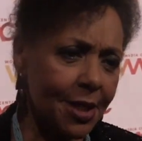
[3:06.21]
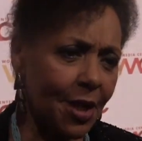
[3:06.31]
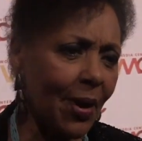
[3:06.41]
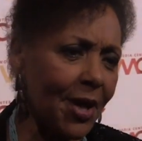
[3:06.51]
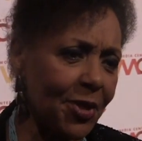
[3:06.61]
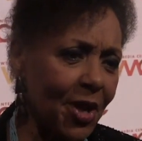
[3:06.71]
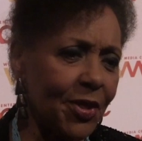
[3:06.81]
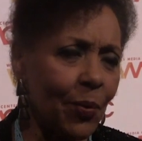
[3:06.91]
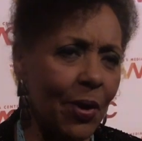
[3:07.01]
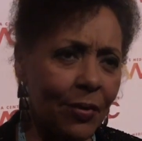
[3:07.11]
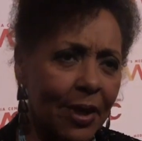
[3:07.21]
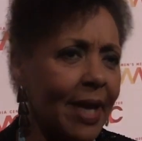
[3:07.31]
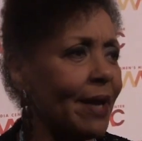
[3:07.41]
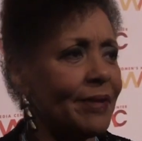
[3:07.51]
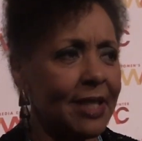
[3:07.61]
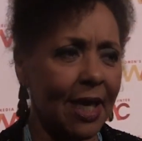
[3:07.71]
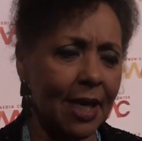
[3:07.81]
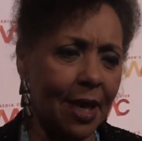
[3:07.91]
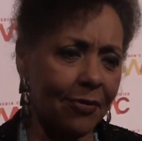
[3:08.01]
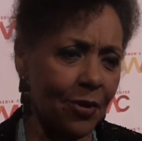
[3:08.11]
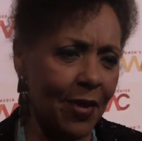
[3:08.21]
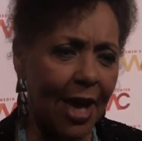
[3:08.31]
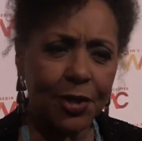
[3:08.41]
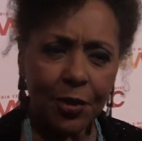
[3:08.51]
So I think that we really haven't done enough of that.